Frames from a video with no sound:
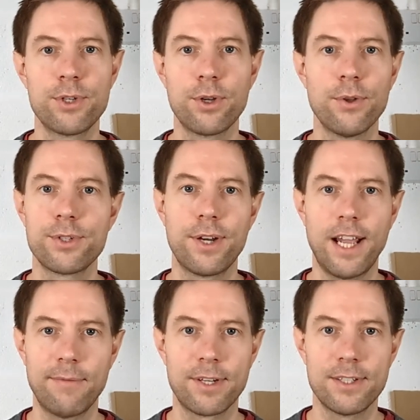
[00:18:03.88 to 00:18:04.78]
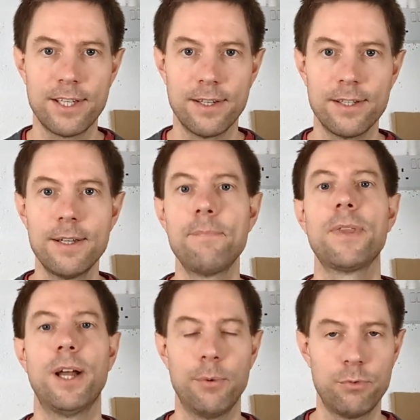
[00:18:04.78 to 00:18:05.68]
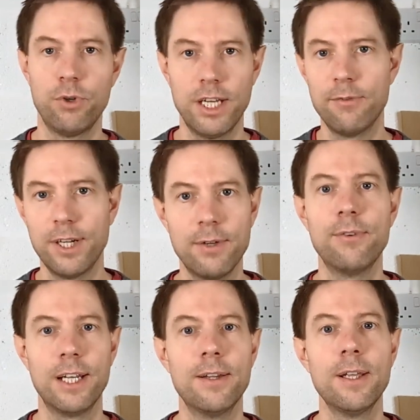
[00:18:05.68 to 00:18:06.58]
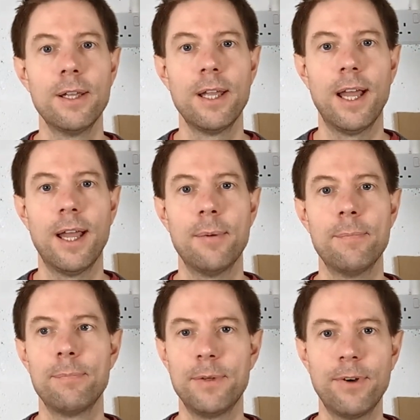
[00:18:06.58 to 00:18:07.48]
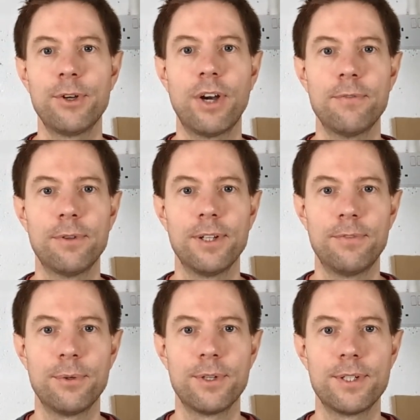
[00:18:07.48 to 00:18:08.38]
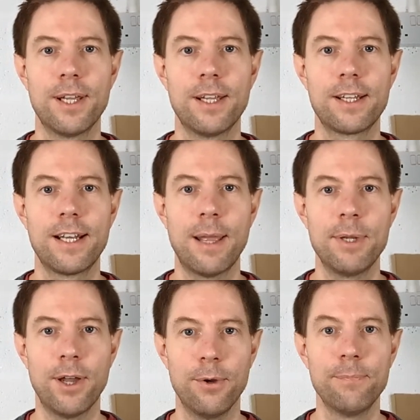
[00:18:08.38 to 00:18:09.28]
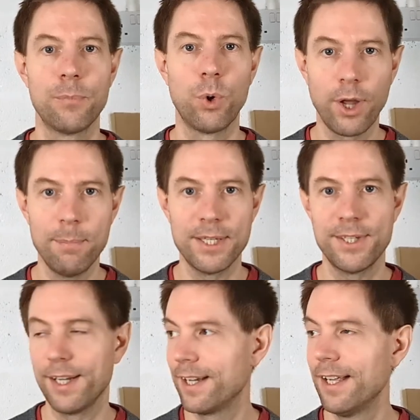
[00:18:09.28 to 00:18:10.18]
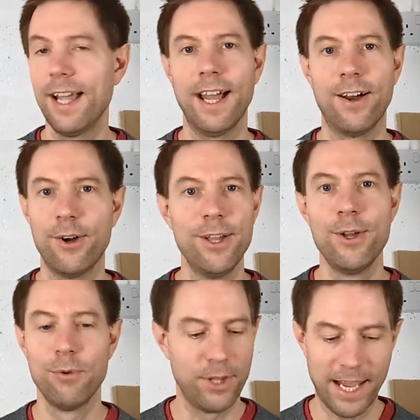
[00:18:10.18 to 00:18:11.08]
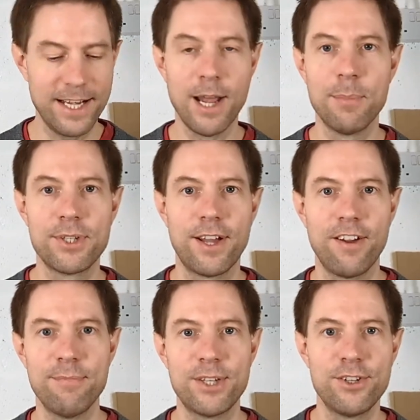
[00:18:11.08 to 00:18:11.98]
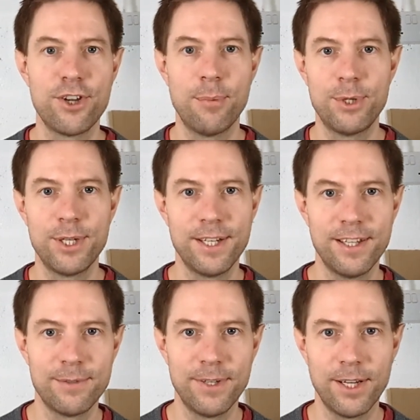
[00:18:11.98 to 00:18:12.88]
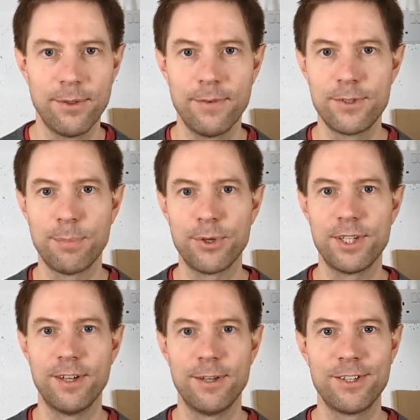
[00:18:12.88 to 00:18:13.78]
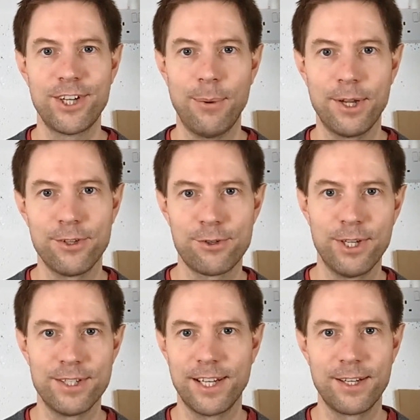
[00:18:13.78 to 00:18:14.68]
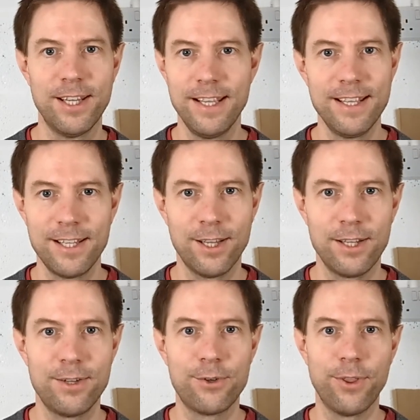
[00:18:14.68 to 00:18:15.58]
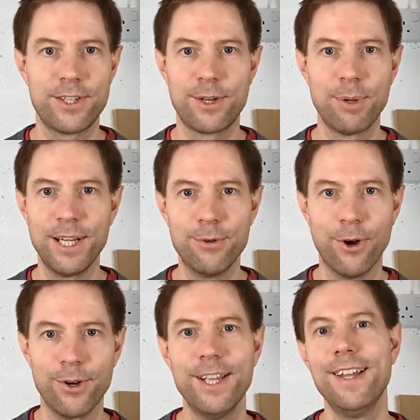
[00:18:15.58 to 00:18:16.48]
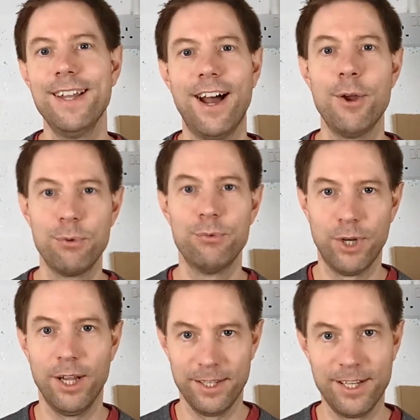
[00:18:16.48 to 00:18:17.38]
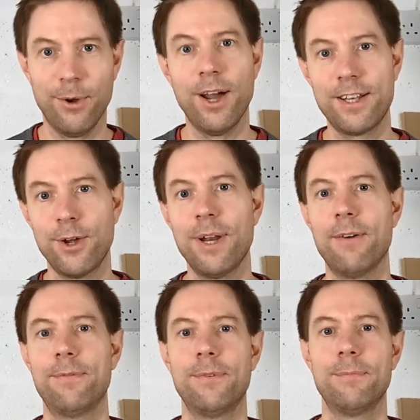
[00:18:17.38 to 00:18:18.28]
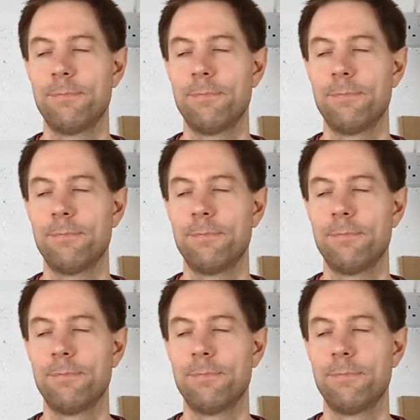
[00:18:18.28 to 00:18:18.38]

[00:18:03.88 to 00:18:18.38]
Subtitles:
and cons that I haven't considered, I would really, really, really be very grateful if you could let me know what I'm missing, any numbers that I've misinterpreted in this video that you've spotted and are shouting at the screen saying, yeah, you got this completely wrong. I don't have